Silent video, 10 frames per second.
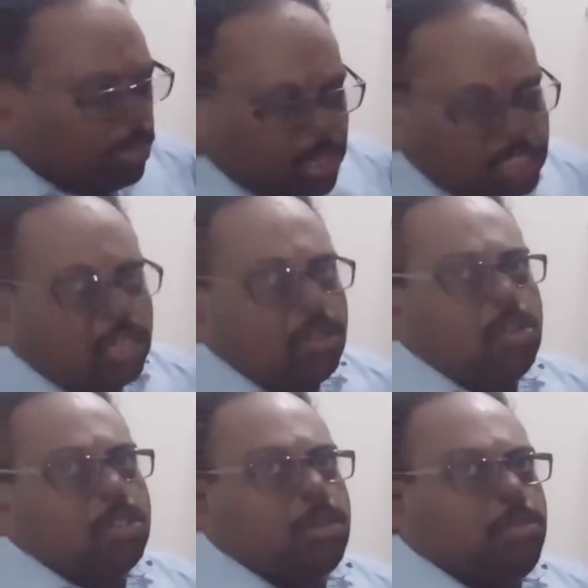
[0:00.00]
mentioned
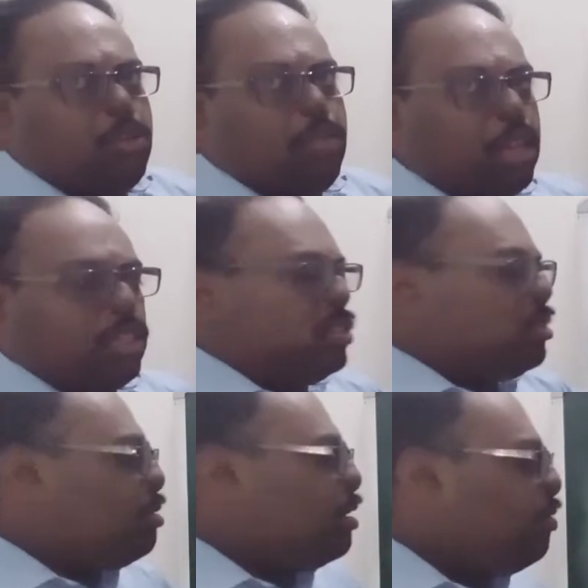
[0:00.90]
also about
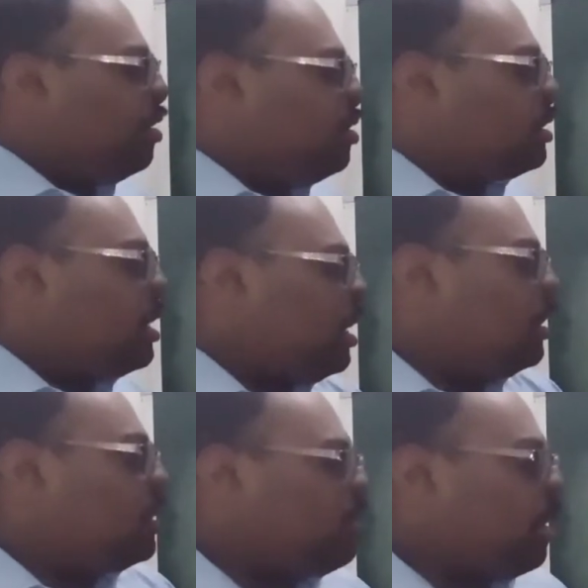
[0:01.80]
viruses, but we will study
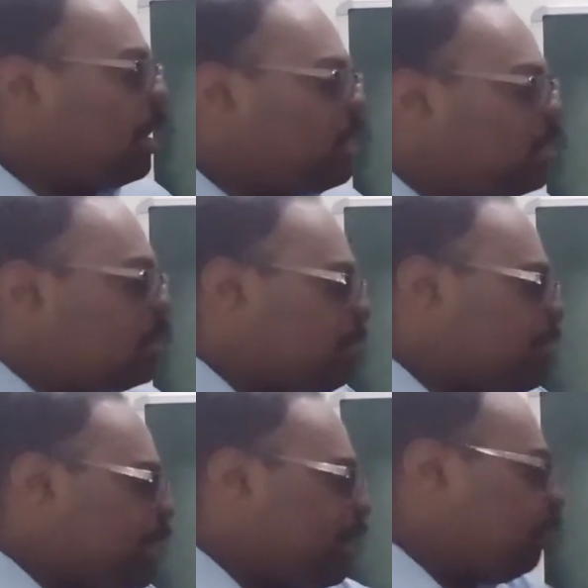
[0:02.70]
these viruses
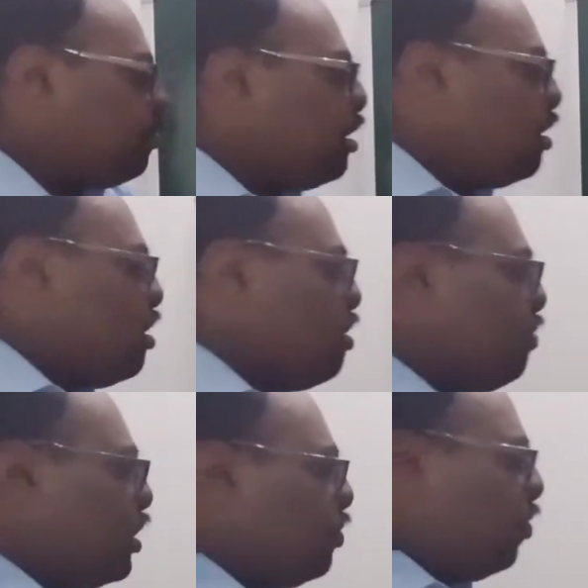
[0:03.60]
separately.
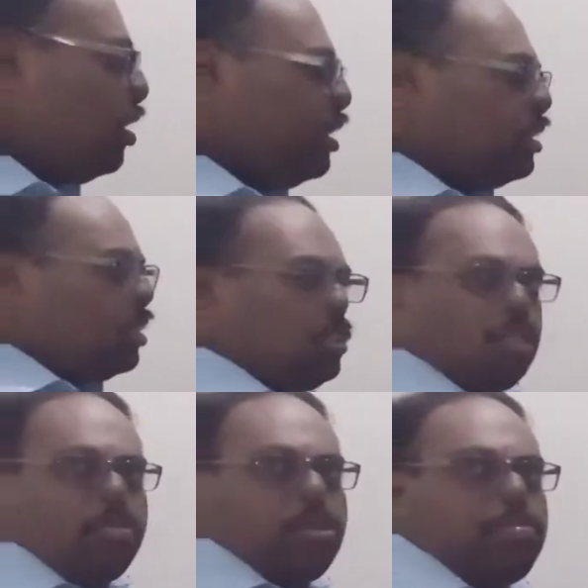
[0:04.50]
First, we will discuss
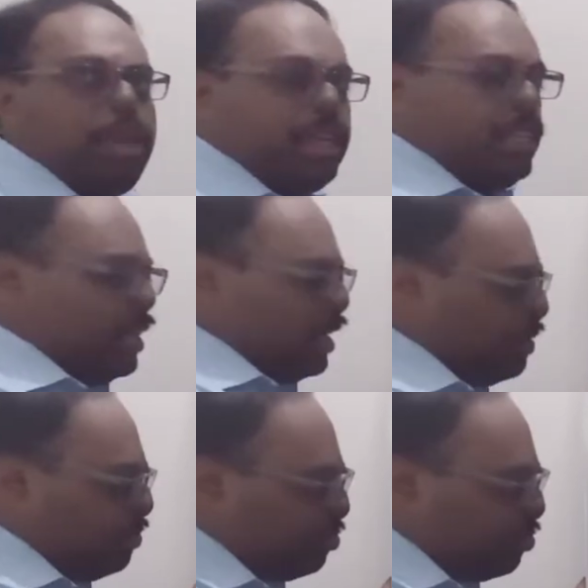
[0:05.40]
about bacteria.
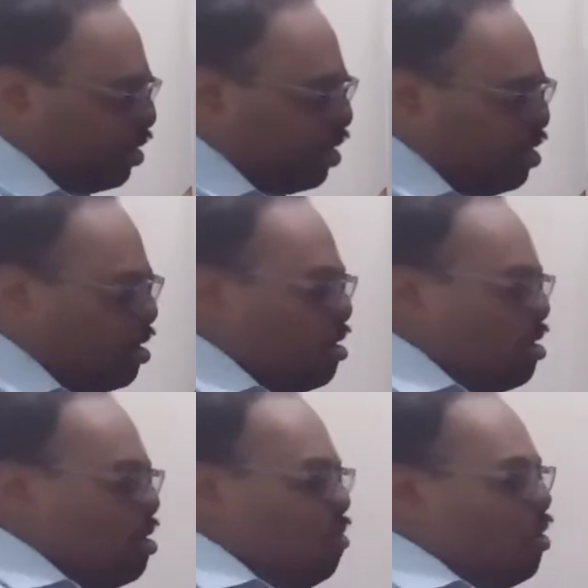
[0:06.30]

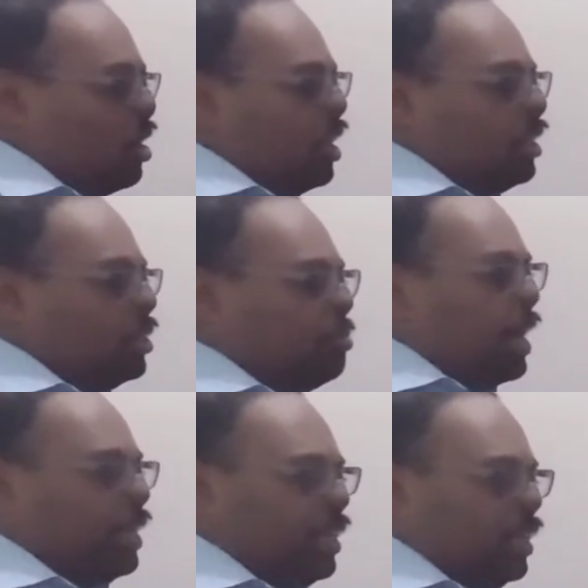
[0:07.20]
What are these
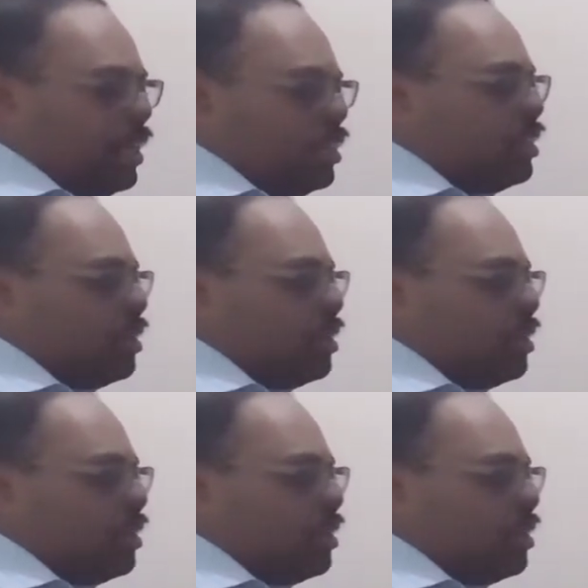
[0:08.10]
bacteria?